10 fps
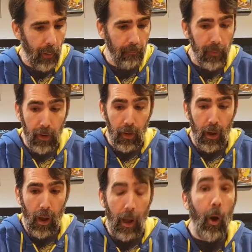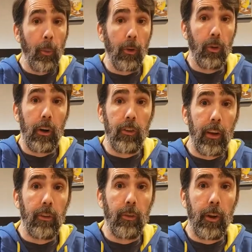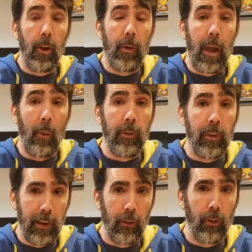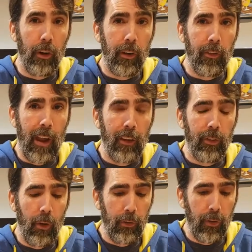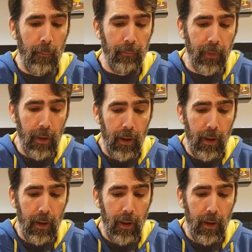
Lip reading: But I hope you enjoyed today's video on how we deconstructed Daxos, and